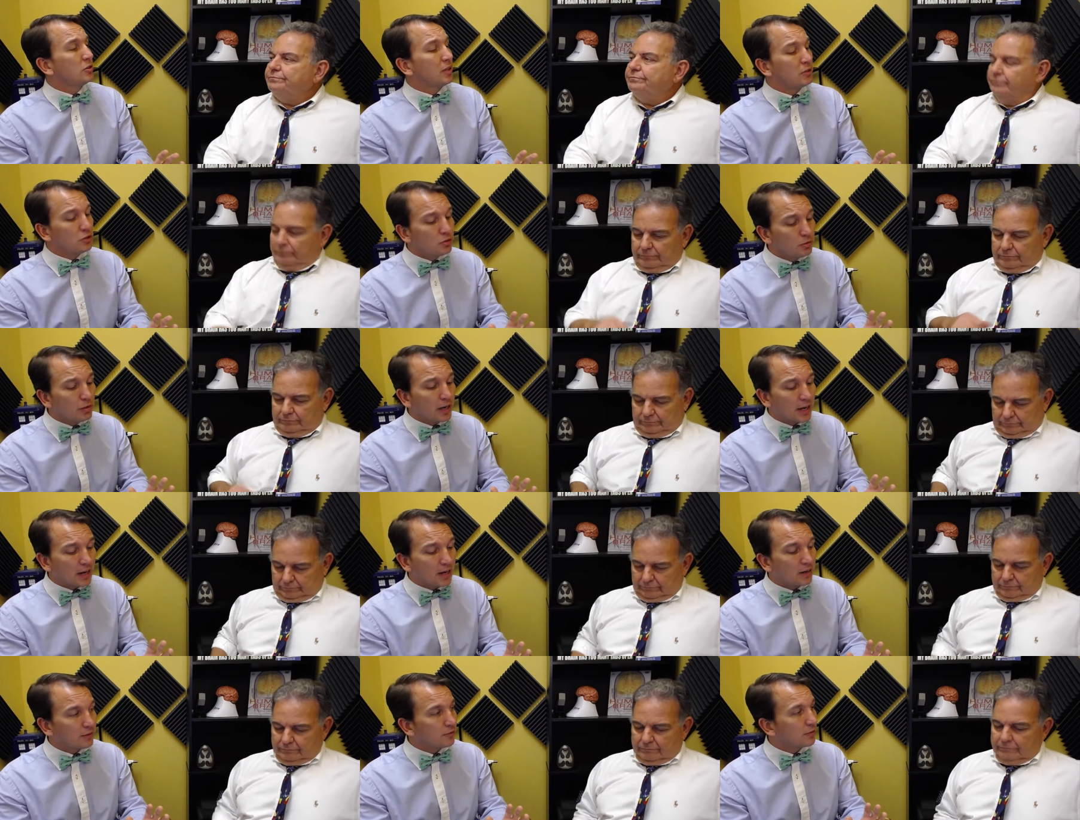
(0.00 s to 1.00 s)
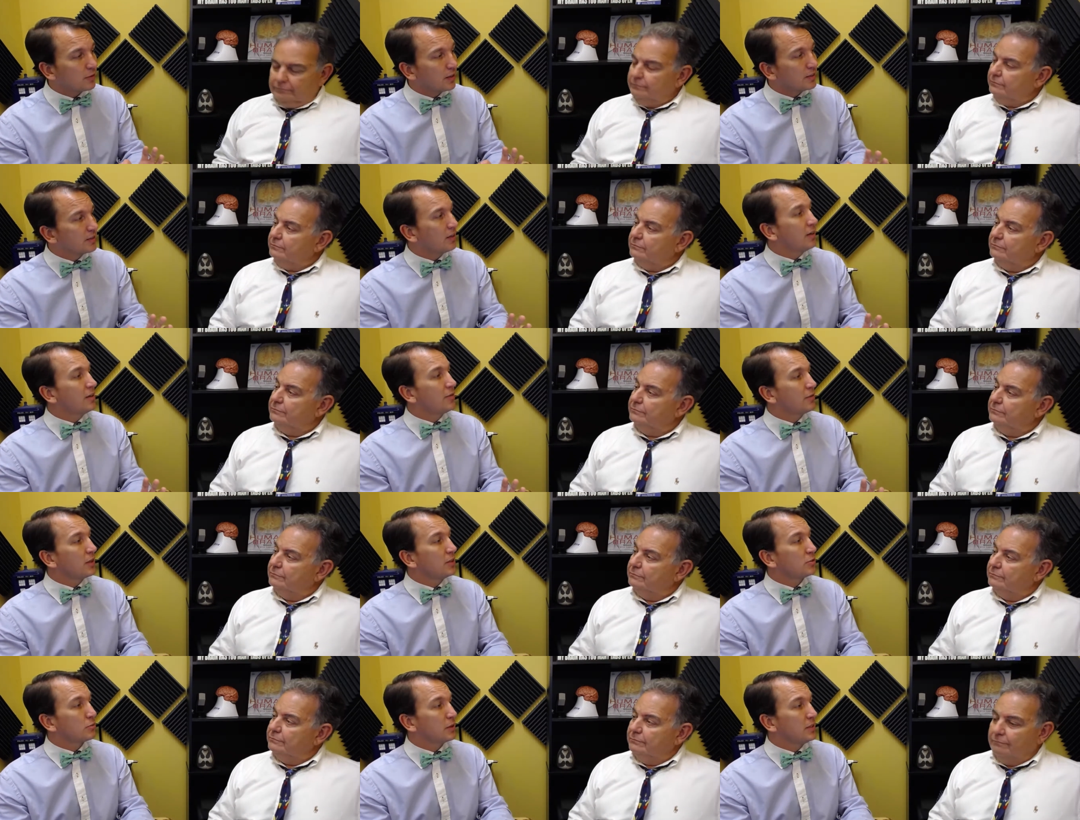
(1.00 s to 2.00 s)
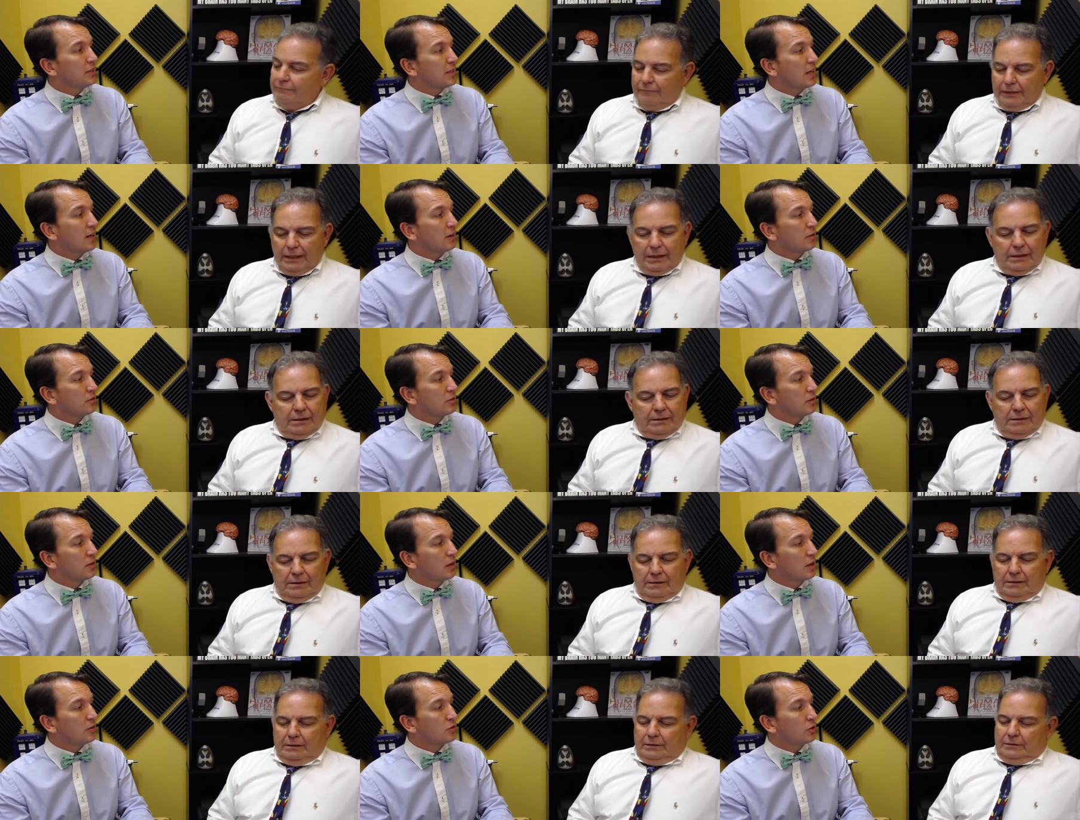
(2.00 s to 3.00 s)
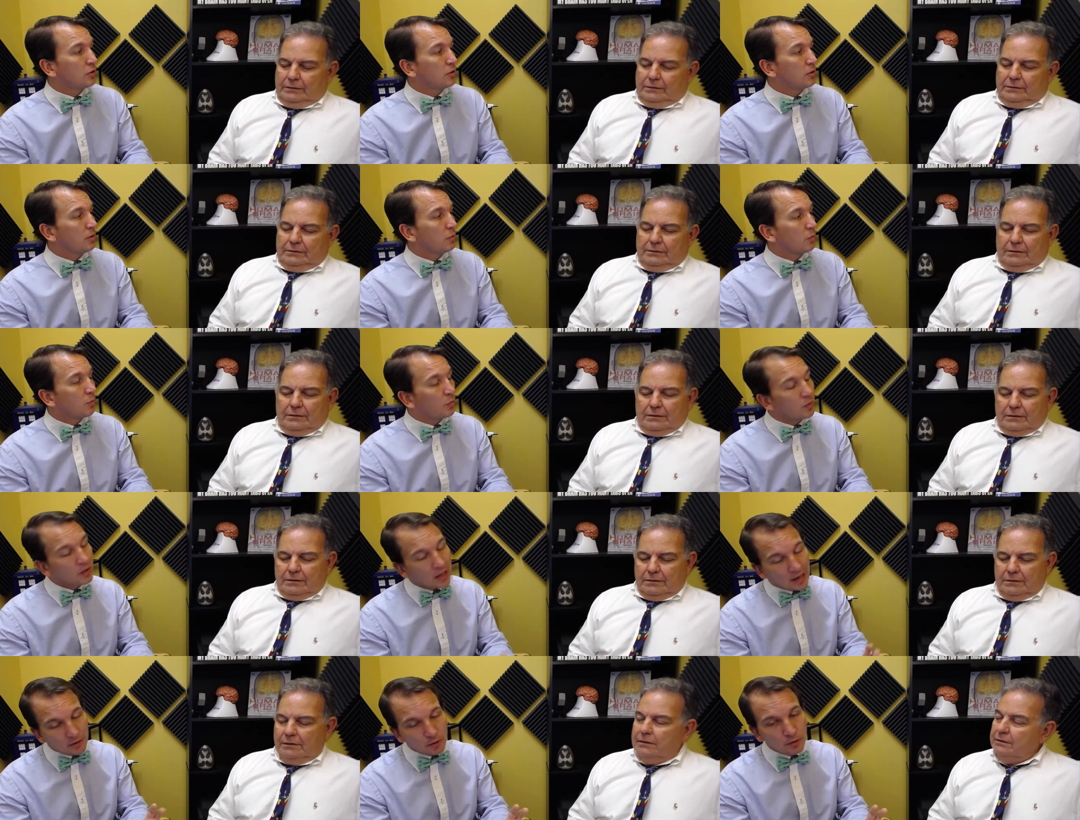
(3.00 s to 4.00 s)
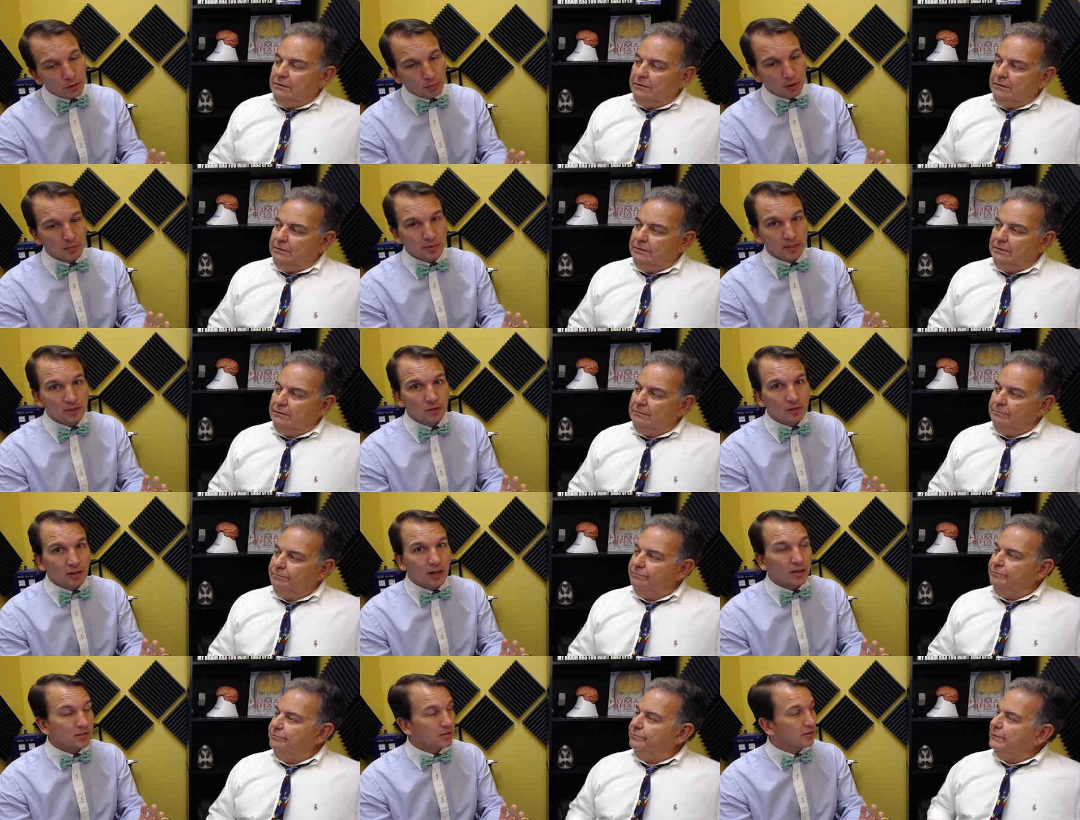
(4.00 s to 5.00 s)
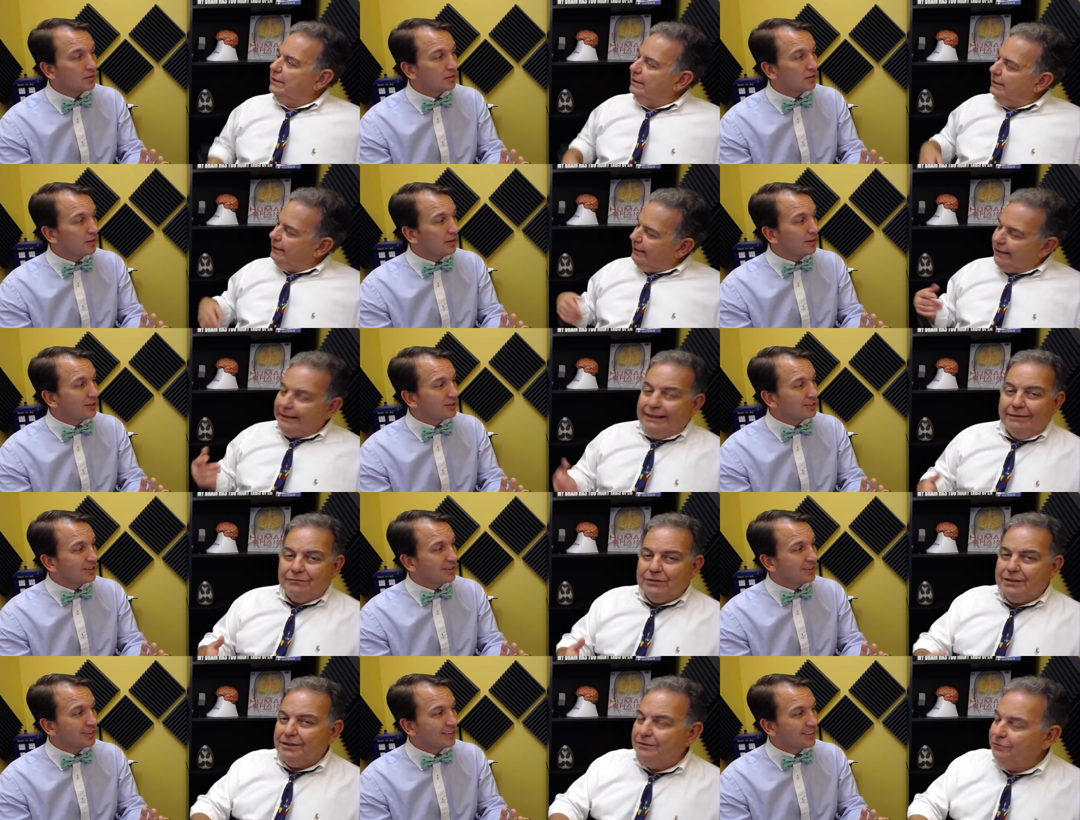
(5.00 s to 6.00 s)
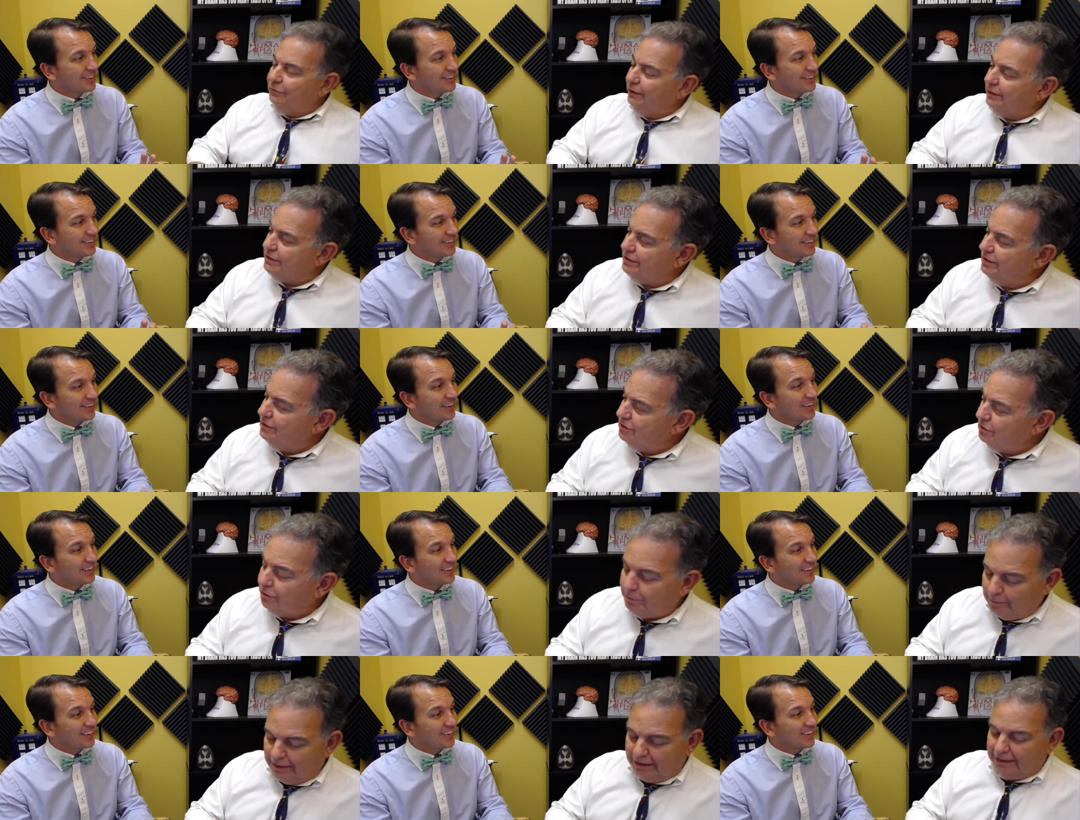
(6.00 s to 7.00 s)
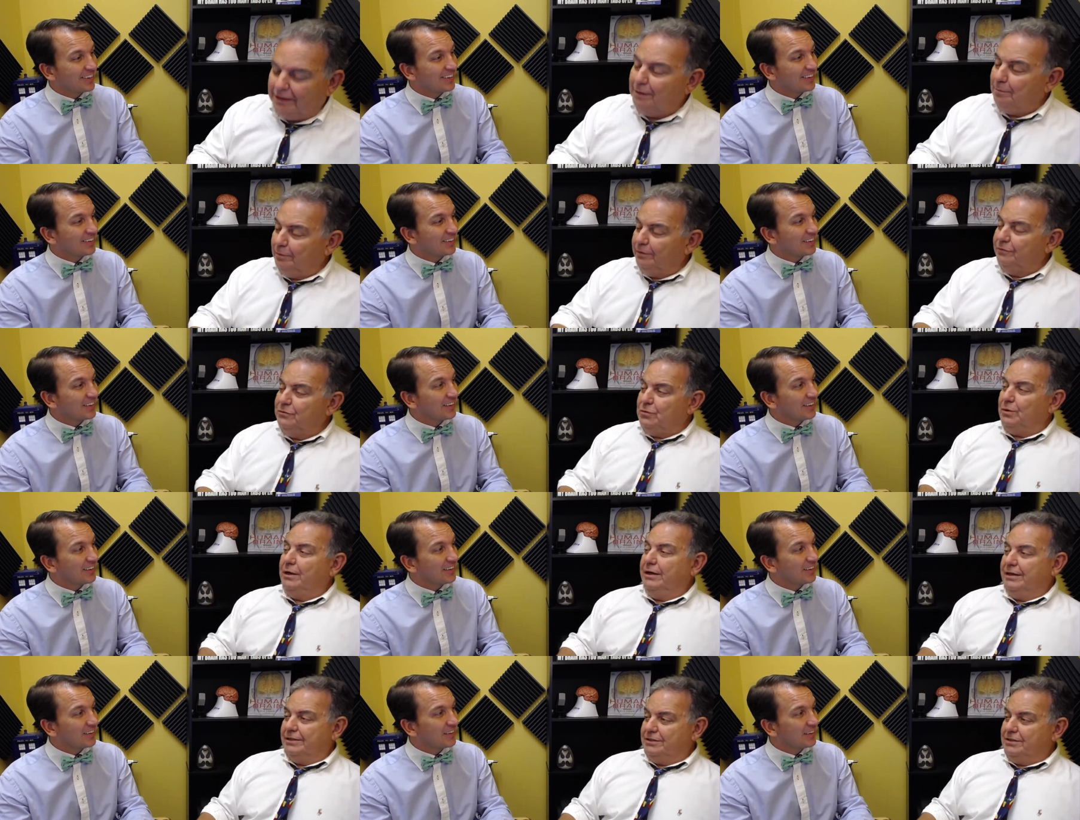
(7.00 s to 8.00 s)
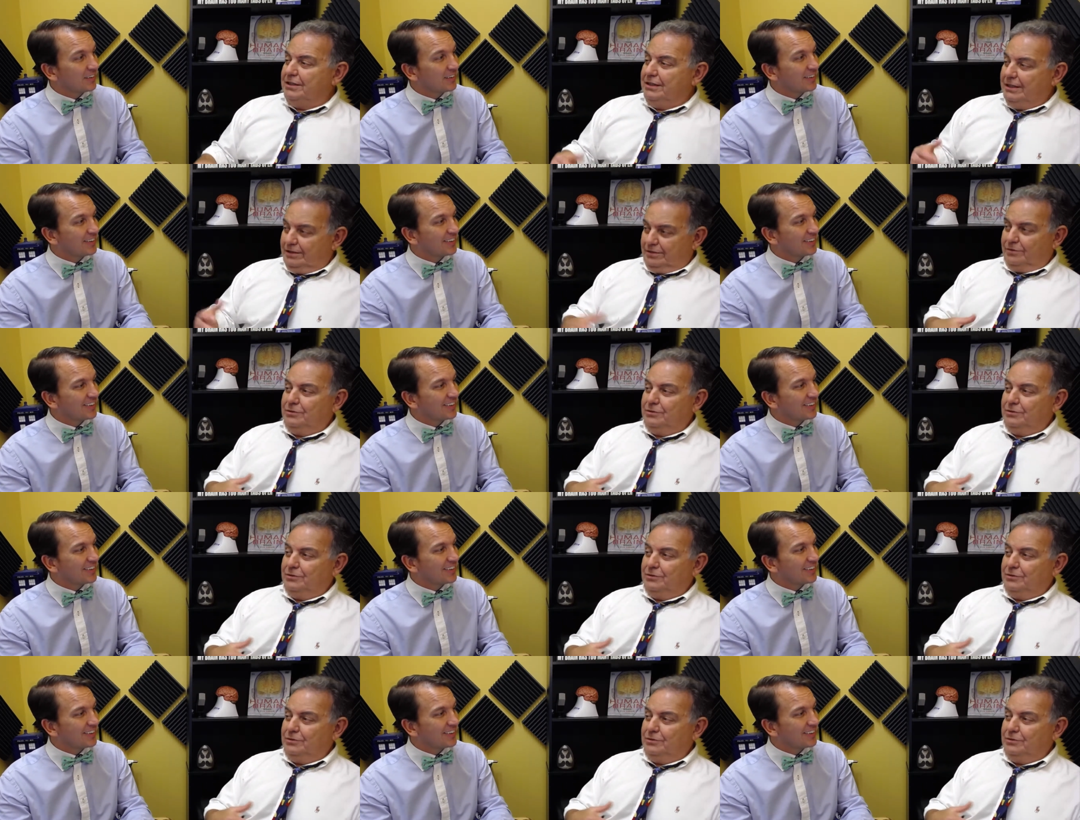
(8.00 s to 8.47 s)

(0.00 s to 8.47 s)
Speaker 1: that you have a ton of things written down, and so you, I know you'll probably need your glasses. I have to,
Speaker 2: confess, this took me a couple of tries to get all